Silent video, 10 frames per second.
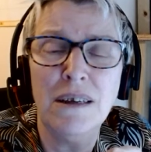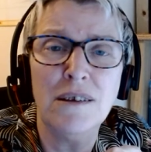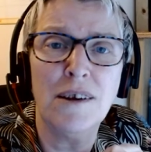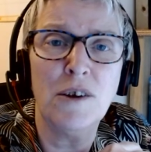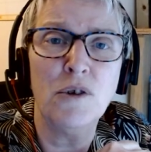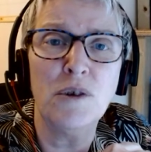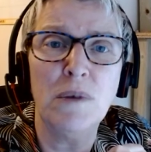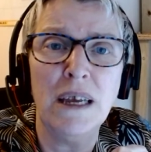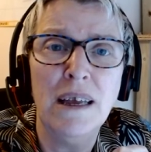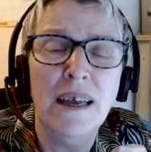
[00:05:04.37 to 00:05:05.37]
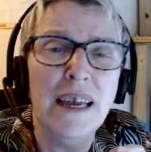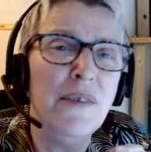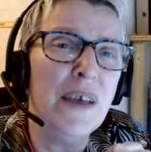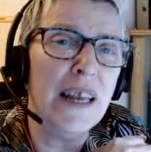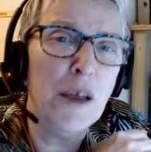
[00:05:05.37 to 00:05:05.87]
dichotomy
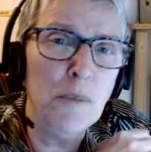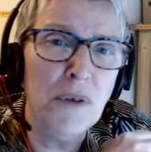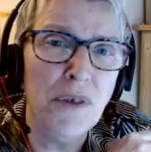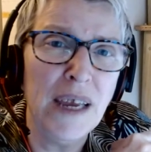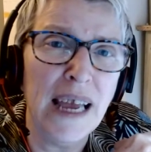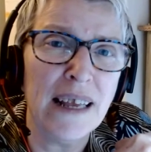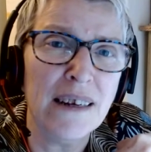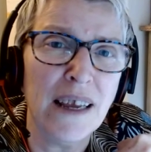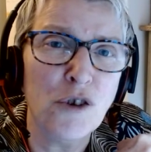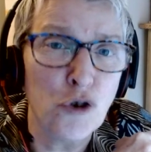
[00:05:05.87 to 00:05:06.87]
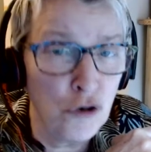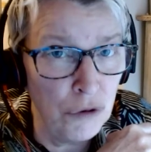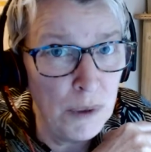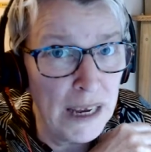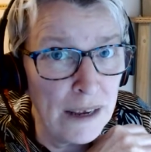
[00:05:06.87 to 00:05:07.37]
in that empathy and
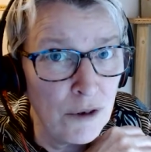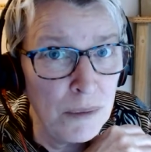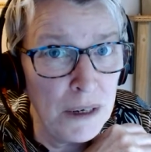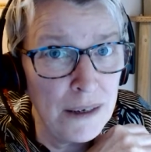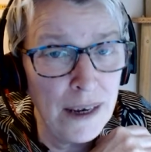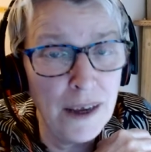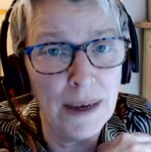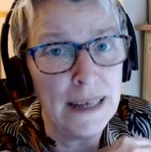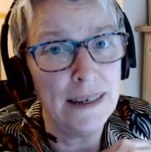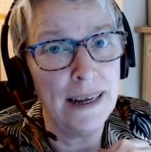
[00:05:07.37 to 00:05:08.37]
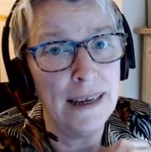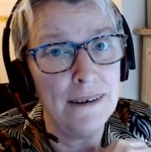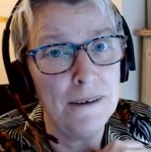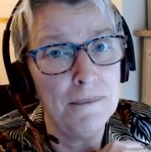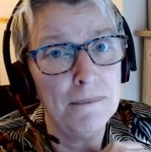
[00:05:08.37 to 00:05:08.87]
true accountability go hand in hand.